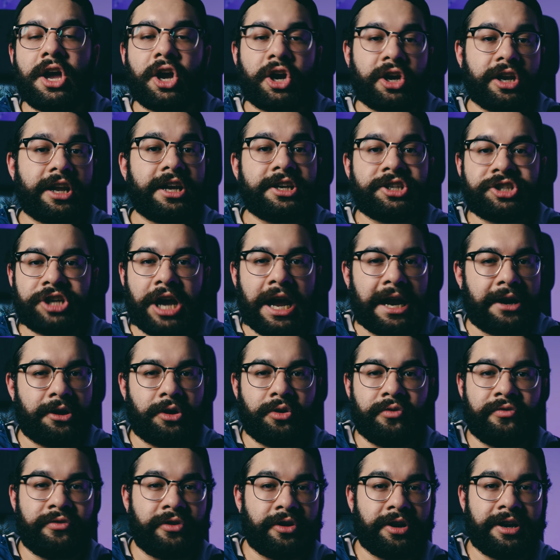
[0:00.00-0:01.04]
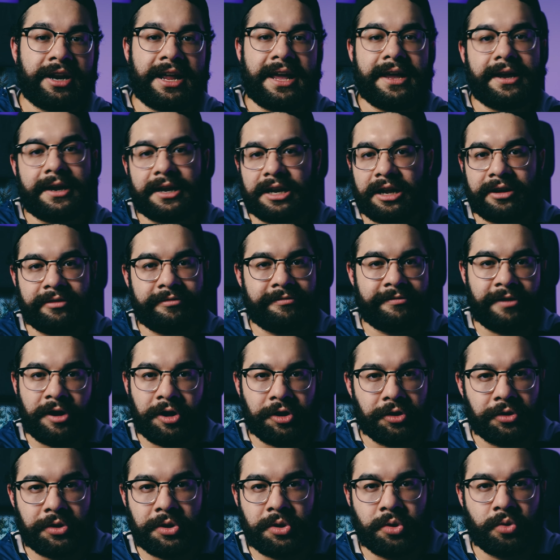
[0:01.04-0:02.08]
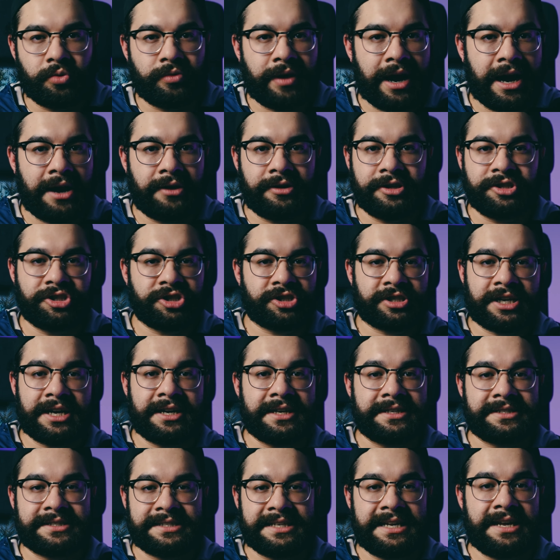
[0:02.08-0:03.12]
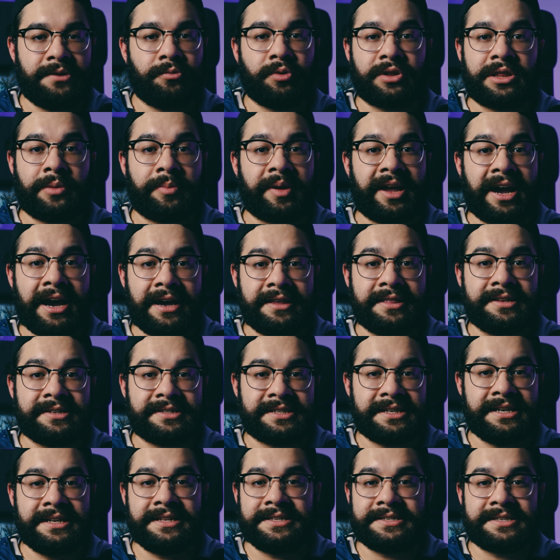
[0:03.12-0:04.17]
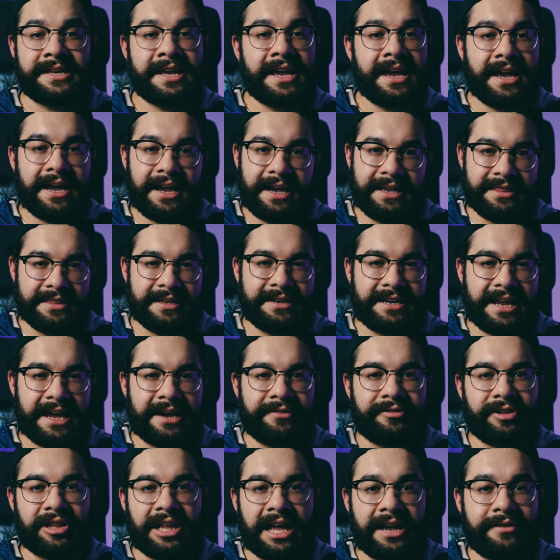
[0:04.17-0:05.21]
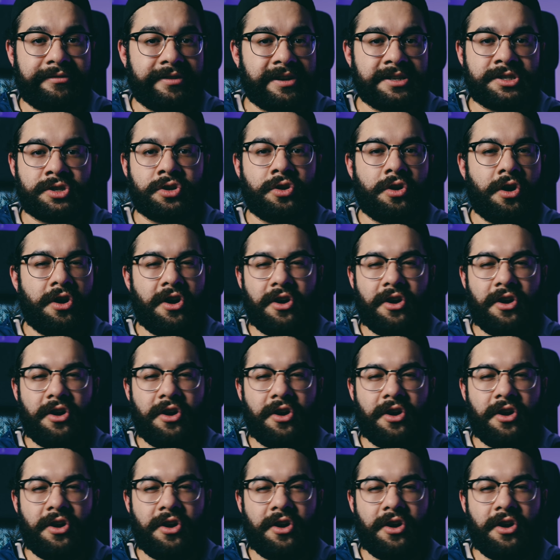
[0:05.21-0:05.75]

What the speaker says: Could I shadow you for a day? Could I follow you around and just kind of see what the behind the scenes in the day of a life is?